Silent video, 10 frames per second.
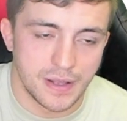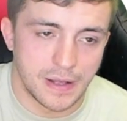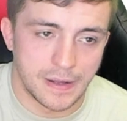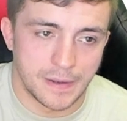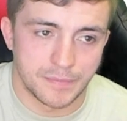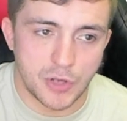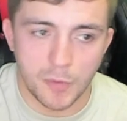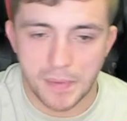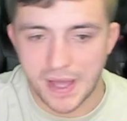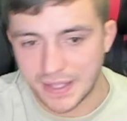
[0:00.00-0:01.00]

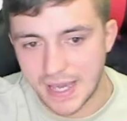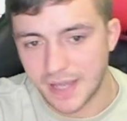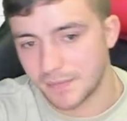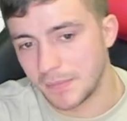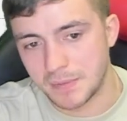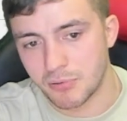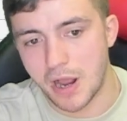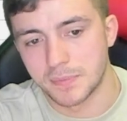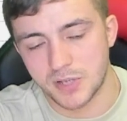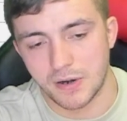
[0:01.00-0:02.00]
No bet yet. I mean,
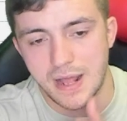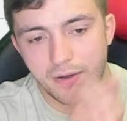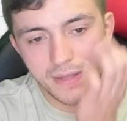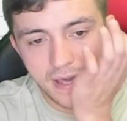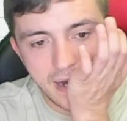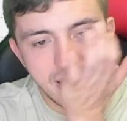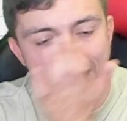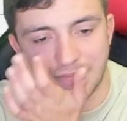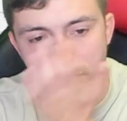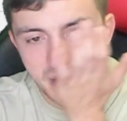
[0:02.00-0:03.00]
props aren't out yet. I'd
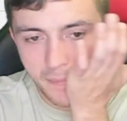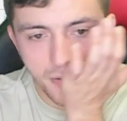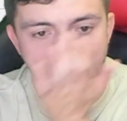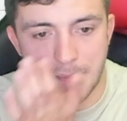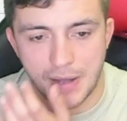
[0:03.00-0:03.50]
have to bet a prop.